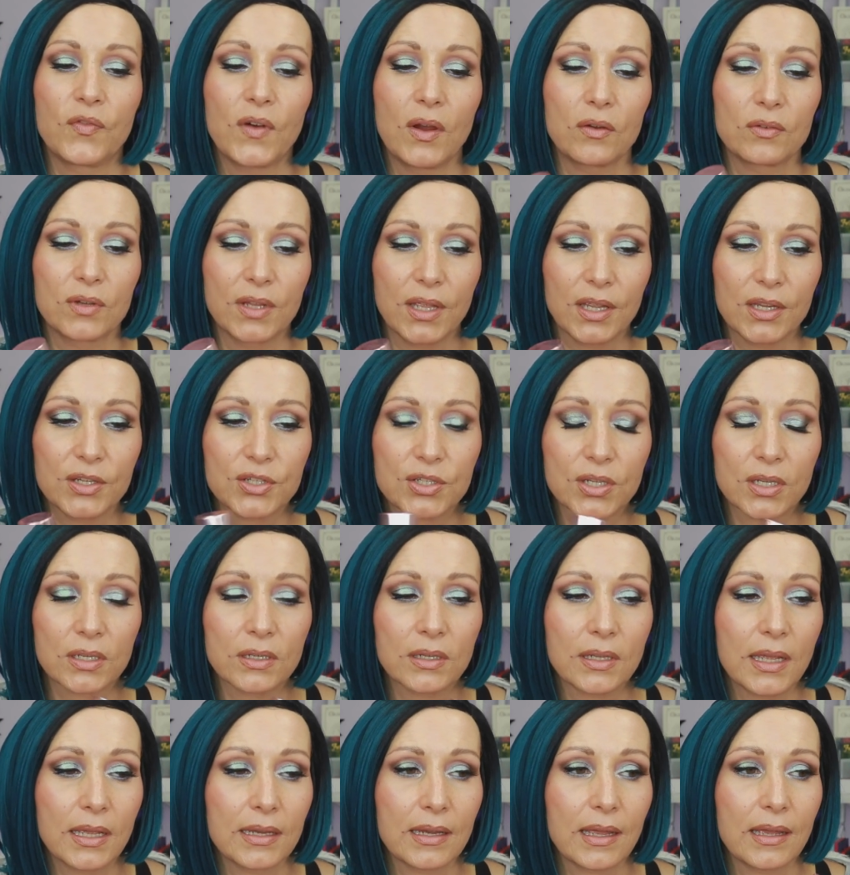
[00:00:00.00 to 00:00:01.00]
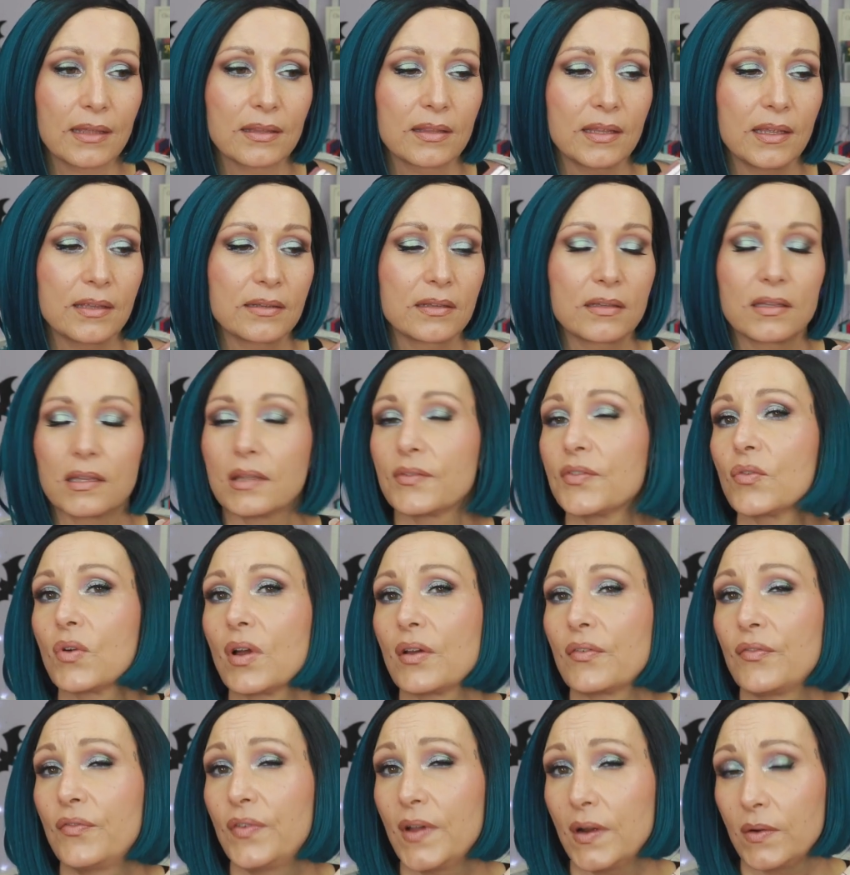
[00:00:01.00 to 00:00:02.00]
foundation and I think that if
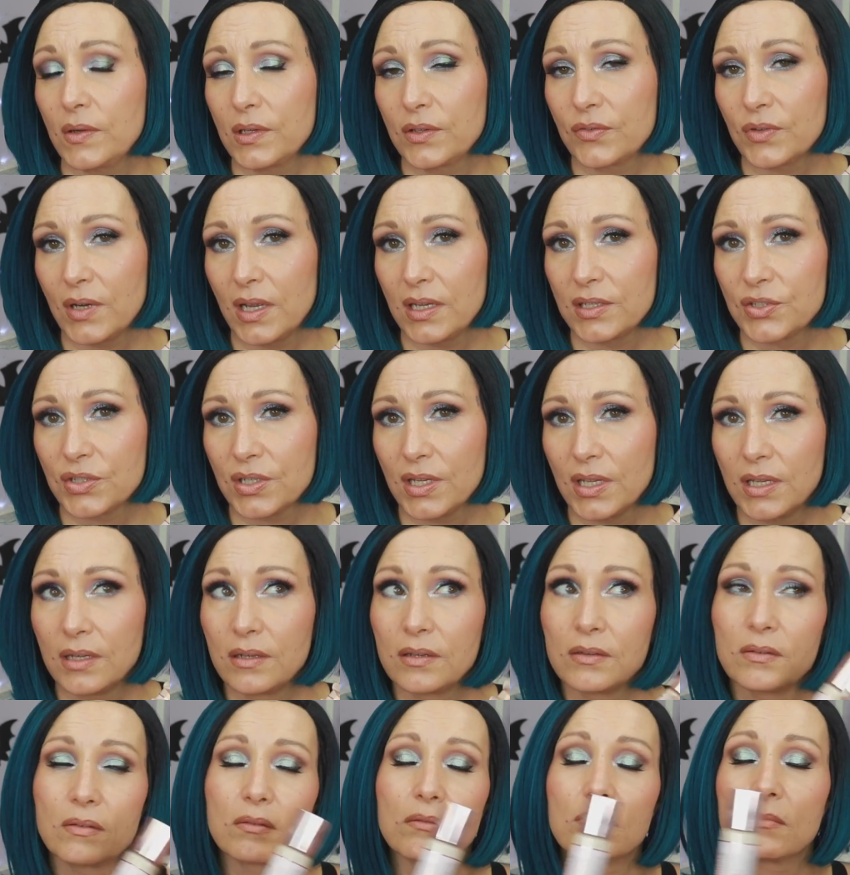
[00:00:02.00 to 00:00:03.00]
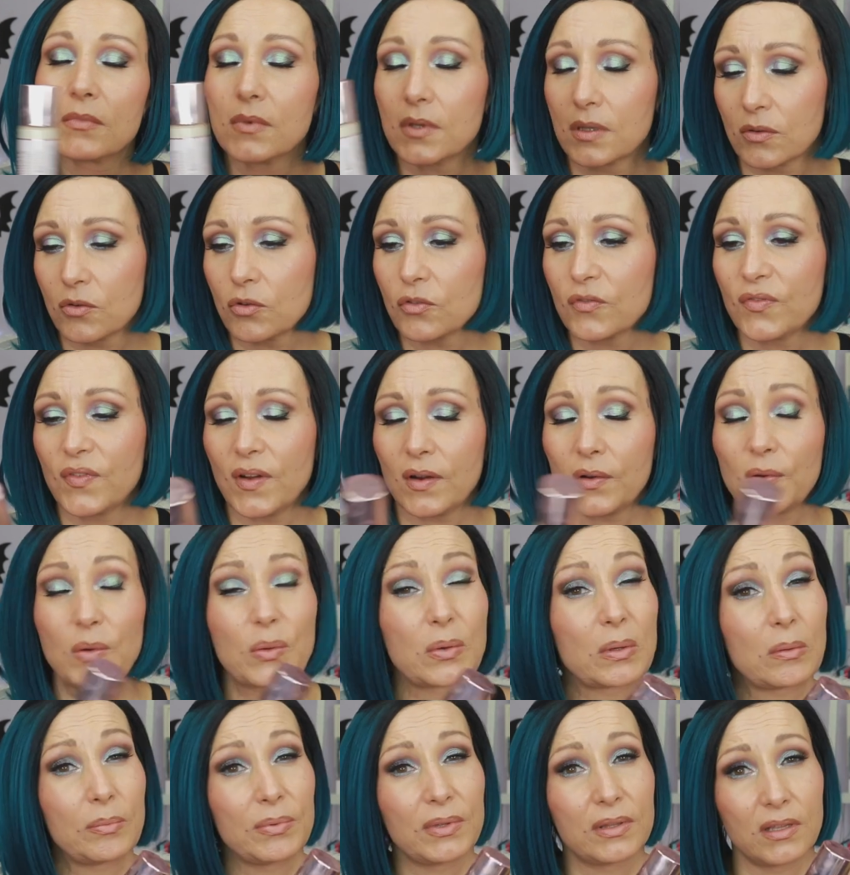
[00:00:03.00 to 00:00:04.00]
you have very dry skin it could
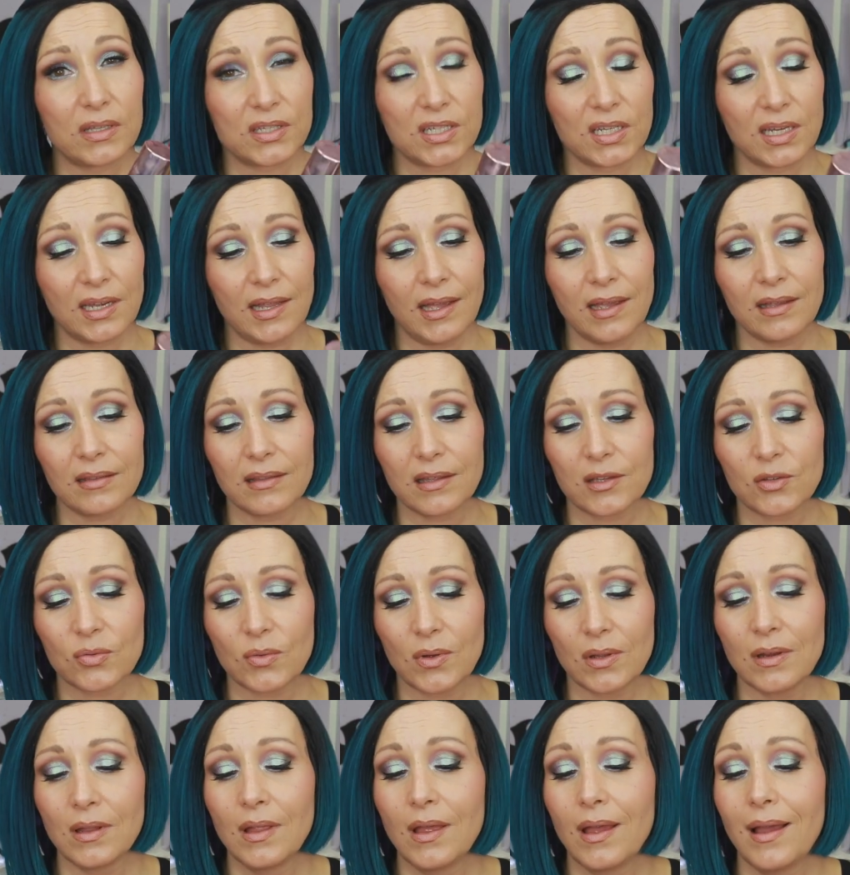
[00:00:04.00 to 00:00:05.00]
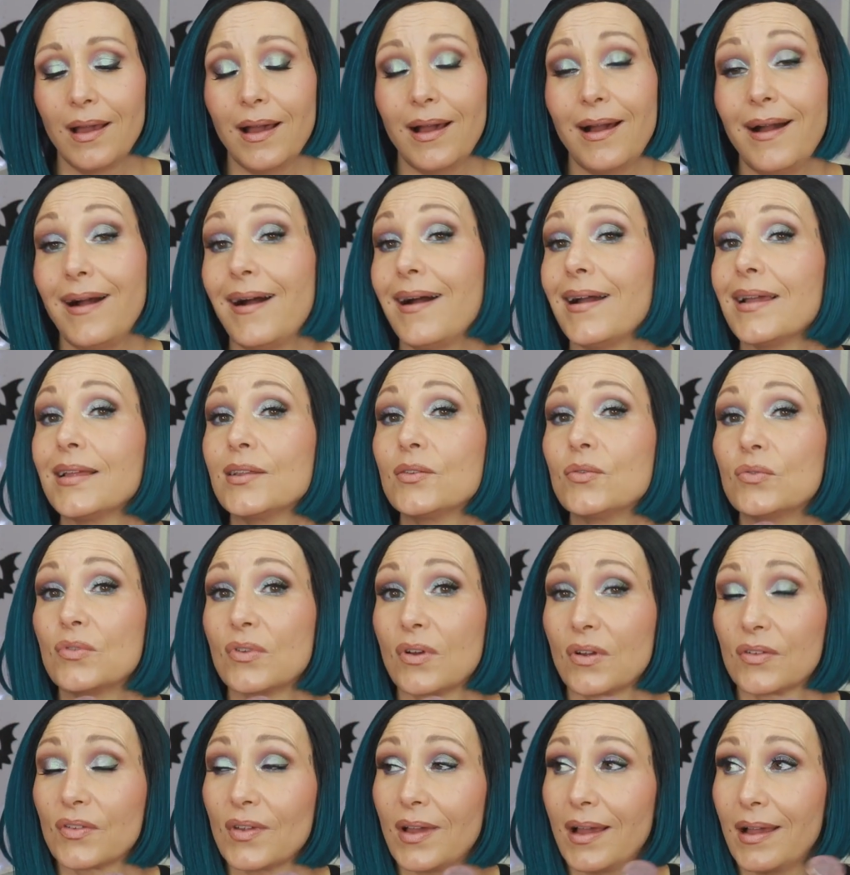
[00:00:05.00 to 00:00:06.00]
very well be that you like this one I do
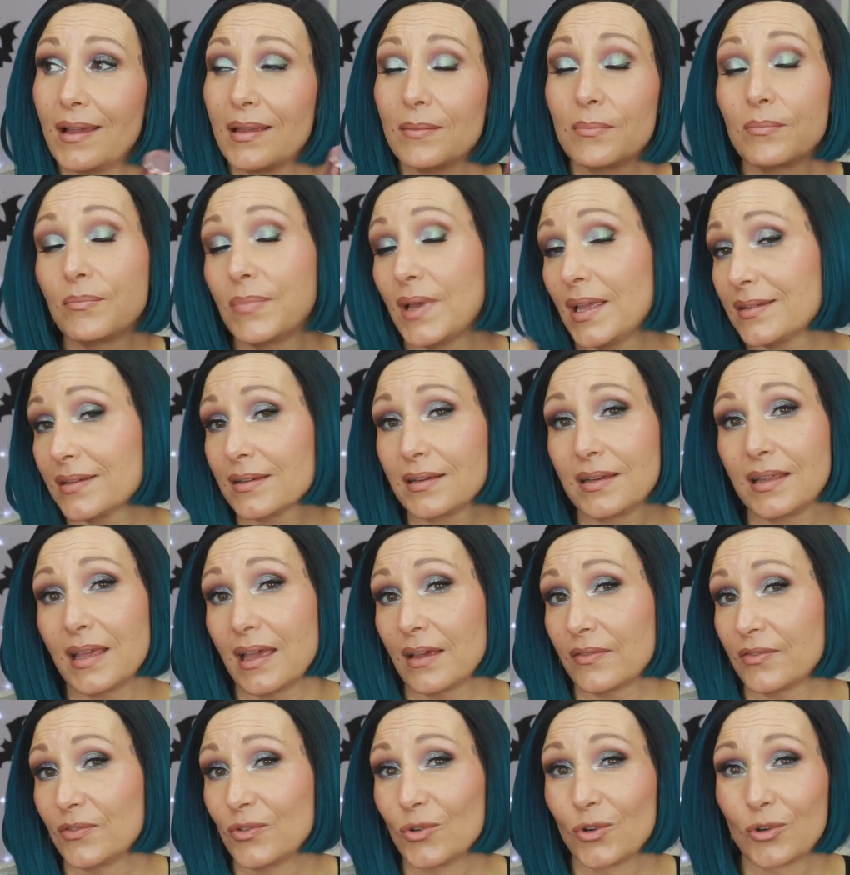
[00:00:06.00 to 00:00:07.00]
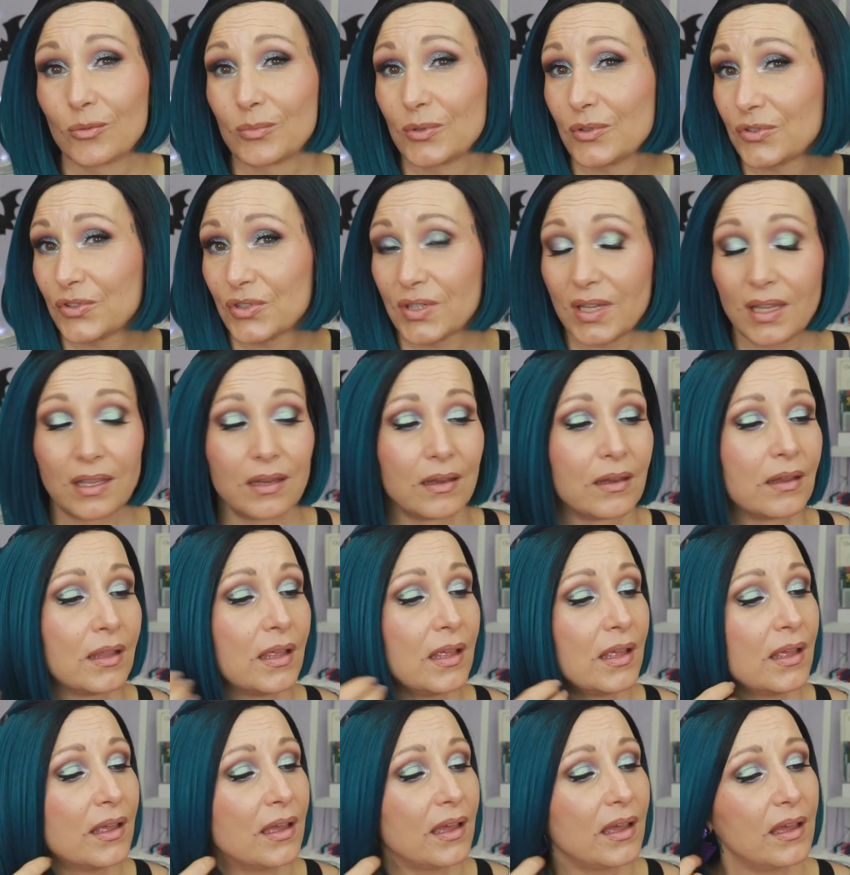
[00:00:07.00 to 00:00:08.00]
not I basically have normal skin
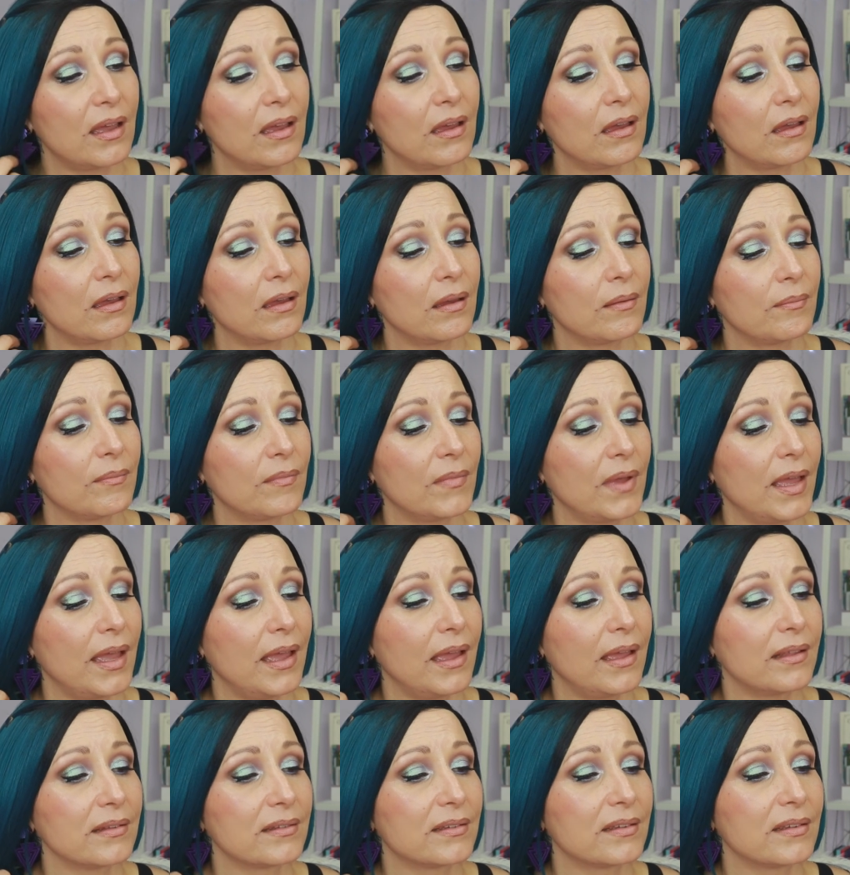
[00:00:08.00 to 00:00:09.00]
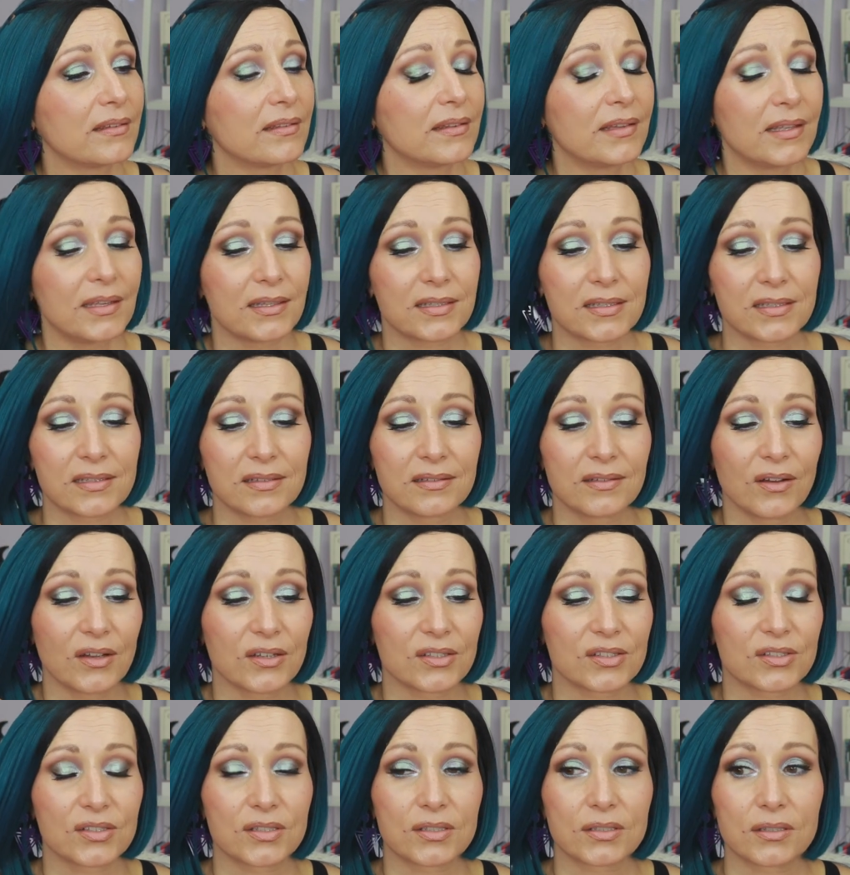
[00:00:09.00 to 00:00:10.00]
um, and this
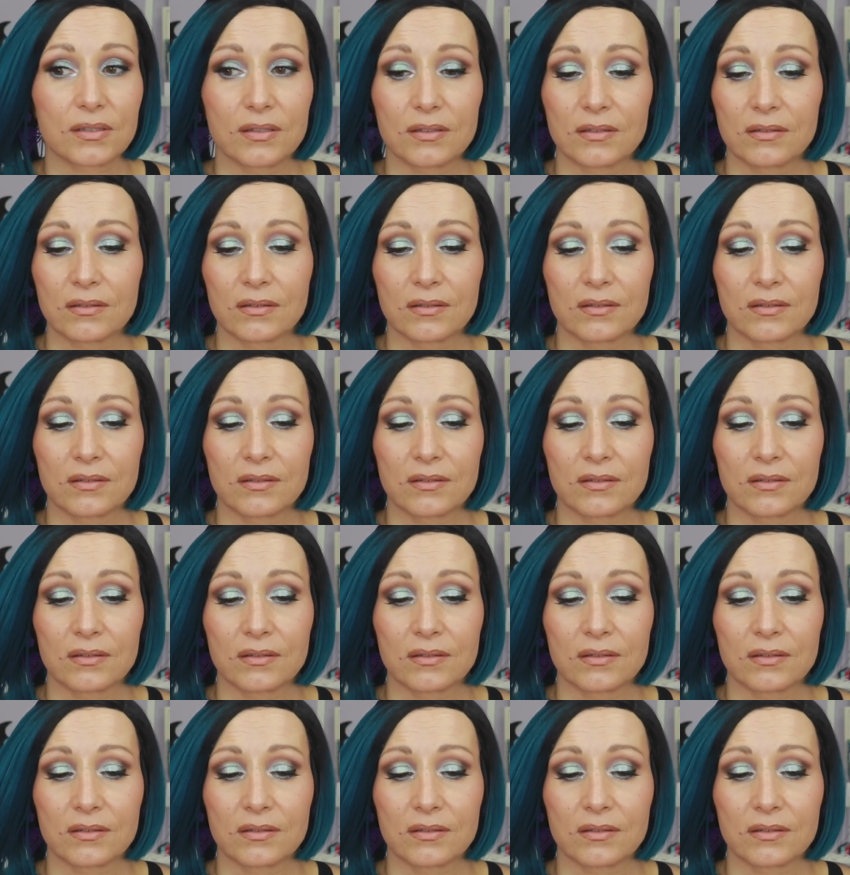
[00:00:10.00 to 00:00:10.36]
does